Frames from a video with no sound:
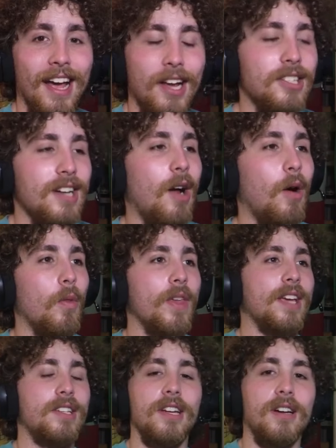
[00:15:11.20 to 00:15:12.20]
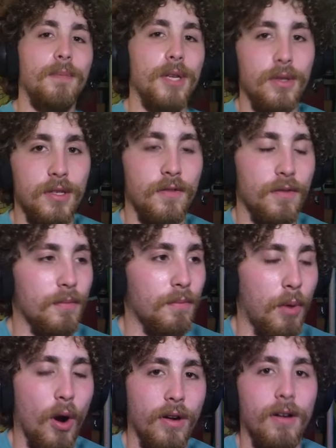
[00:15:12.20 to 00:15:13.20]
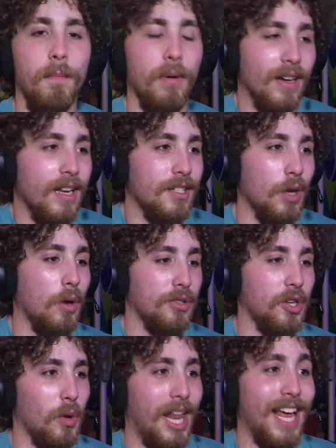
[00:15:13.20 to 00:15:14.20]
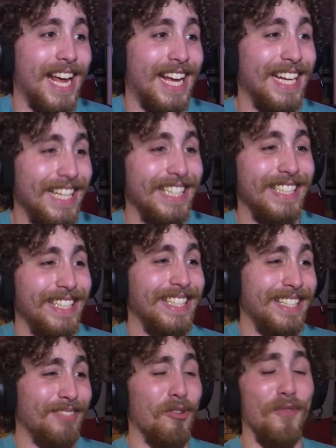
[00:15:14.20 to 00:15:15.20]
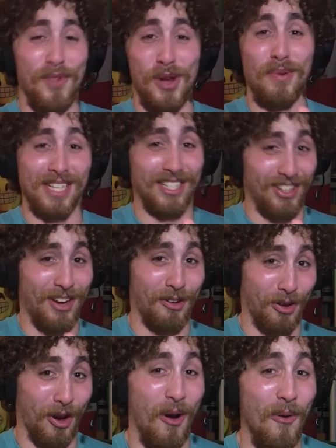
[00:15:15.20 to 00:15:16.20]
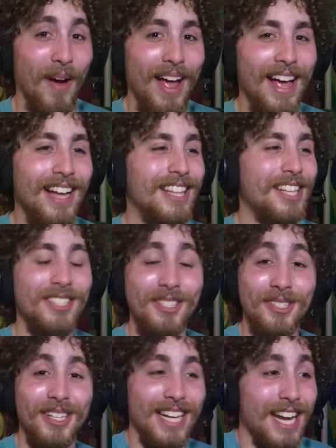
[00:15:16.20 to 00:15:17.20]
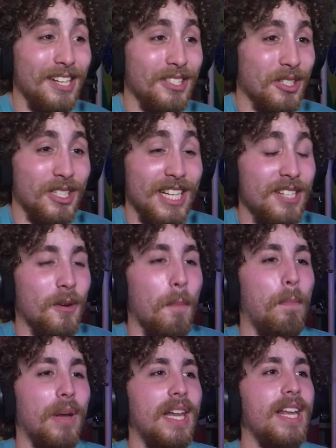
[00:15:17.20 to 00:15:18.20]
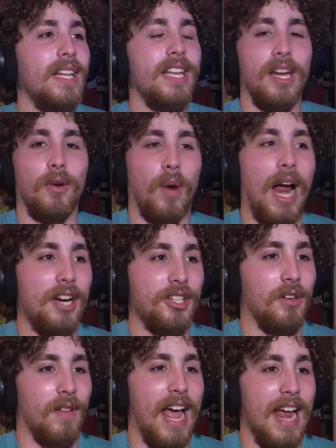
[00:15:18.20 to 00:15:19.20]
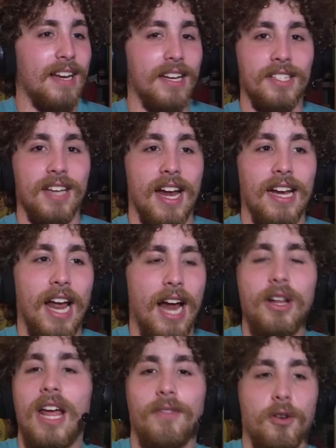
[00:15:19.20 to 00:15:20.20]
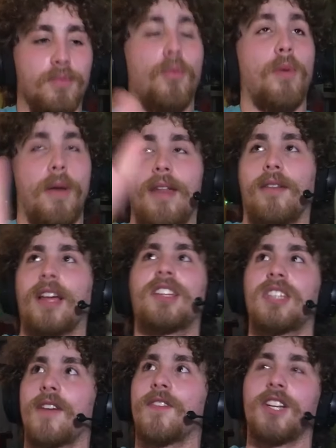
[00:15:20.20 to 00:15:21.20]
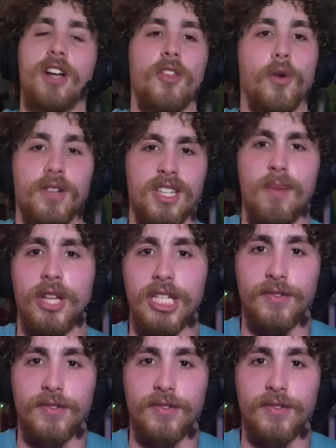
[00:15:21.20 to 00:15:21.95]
Because not only is he an abusive partner, but he's also, like, refusing to let her go. This is- He's completely irrational and insane. And again, there's, like, 17 other similes for